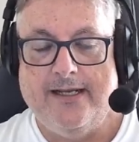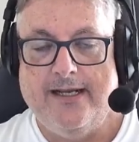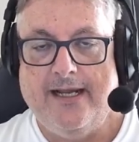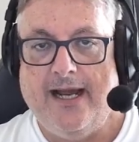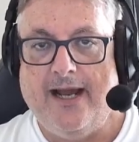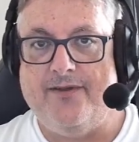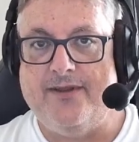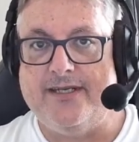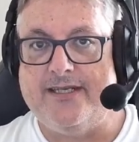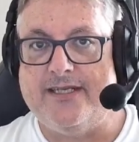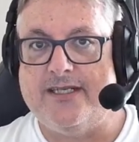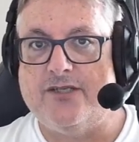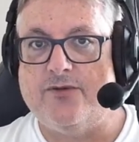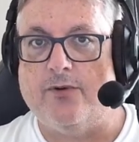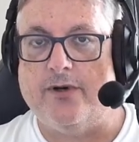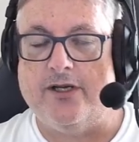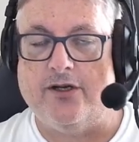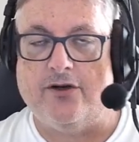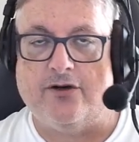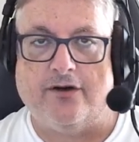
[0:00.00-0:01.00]
And this is where
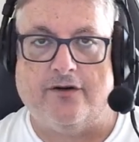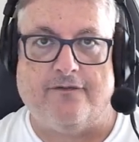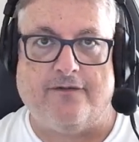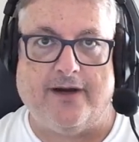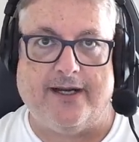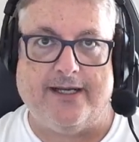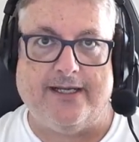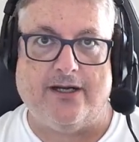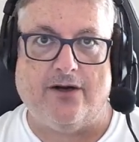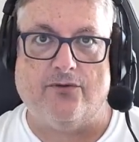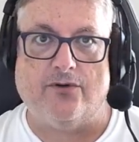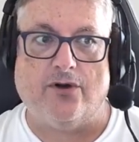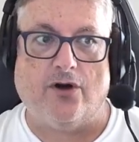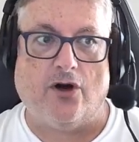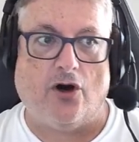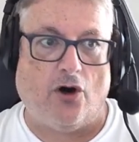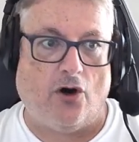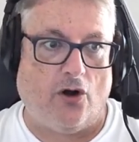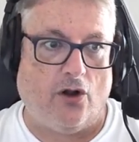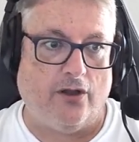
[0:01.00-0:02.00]
you're going to find out
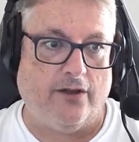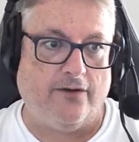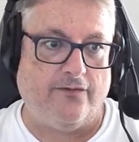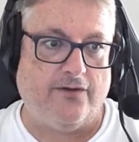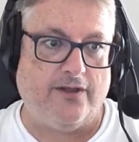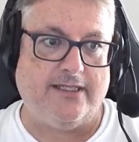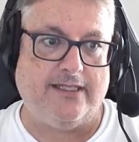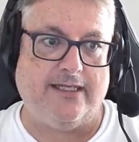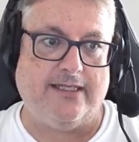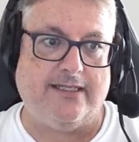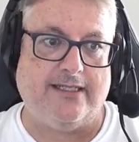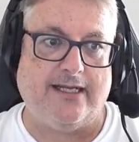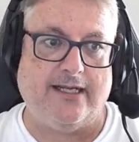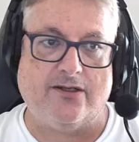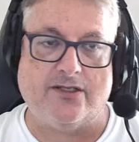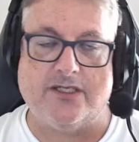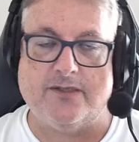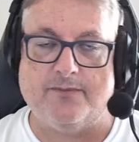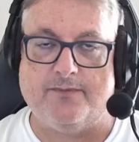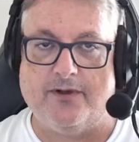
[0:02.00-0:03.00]
all of the
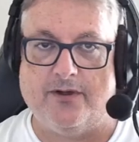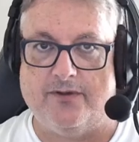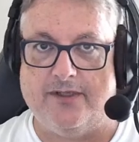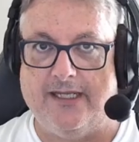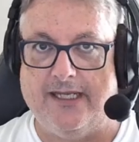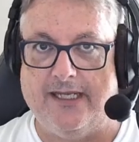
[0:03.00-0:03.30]
details about the